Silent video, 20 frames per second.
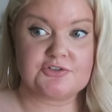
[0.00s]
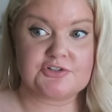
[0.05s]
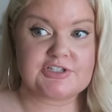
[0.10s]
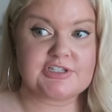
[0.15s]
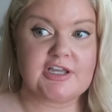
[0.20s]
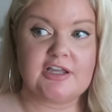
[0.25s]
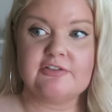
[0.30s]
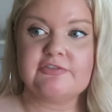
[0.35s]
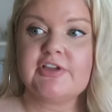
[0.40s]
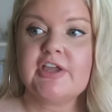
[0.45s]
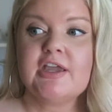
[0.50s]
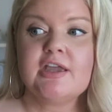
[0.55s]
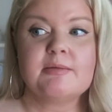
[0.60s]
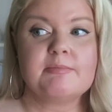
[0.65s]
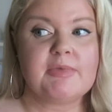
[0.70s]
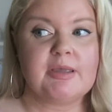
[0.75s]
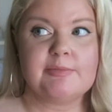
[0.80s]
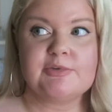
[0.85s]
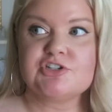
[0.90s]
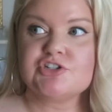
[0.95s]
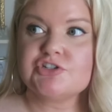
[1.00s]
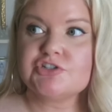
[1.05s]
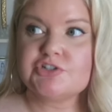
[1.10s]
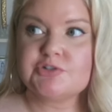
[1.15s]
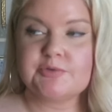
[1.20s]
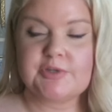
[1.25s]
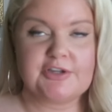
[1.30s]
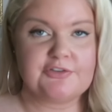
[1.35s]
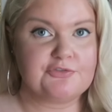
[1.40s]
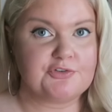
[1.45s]
herself, maybe she's
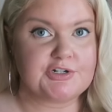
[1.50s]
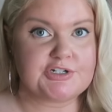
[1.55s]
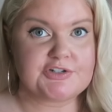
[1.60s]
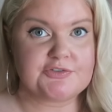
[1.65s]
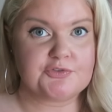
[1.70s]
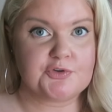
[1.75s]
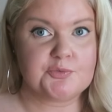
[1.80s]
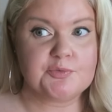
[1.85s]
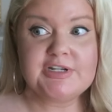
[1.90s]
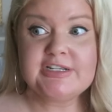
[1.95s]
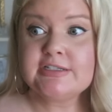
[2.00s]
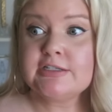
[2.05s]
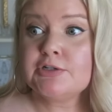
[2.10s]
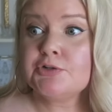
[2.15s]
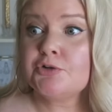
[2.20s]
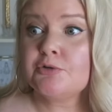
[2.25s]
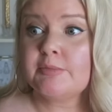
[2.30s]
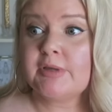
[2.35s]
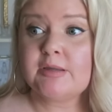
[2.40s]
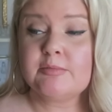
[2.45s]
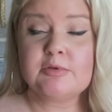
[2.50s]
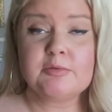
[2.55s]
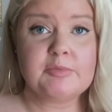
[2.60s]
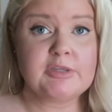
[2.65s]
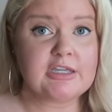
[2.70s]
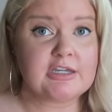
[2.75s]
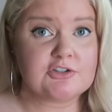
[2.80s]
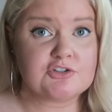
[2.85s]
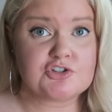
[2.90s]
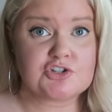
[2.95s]
doing it for a different reason, or maybe
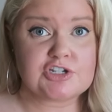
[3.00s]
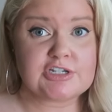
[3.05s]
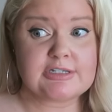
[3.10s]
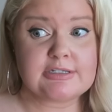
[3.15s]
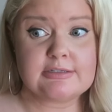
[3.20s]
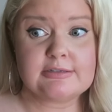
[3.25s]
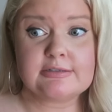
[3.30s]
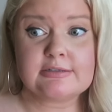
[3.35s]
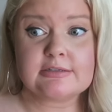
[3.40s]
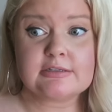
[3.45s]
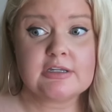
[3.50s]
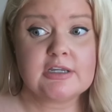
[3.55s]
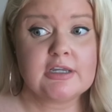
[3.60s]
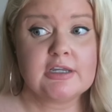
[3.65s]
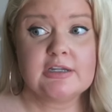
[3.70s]
because she's